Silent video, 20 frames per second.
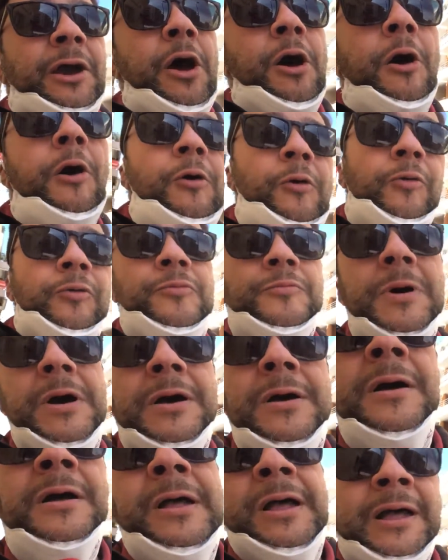home
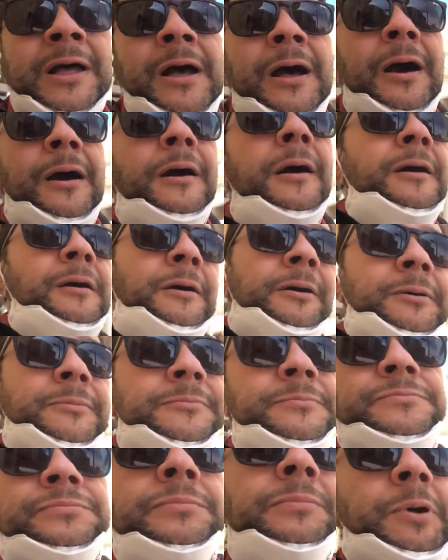
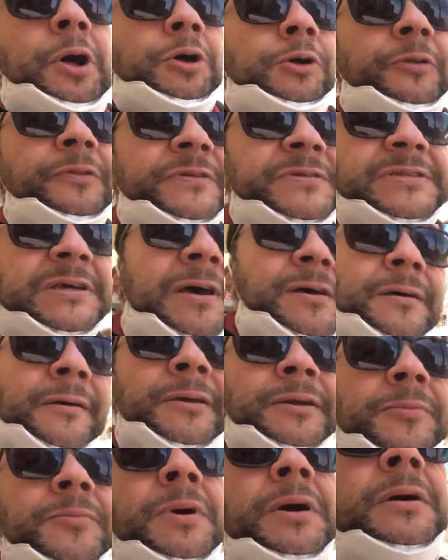all the
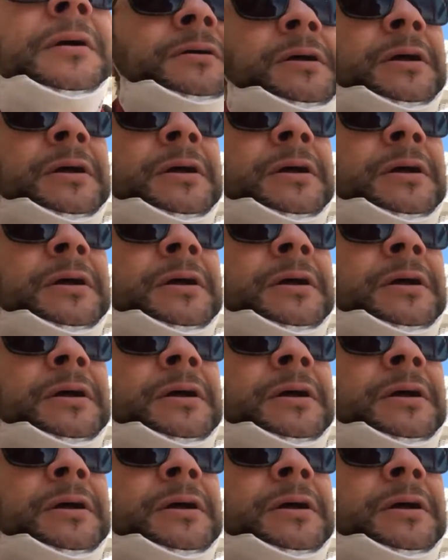time.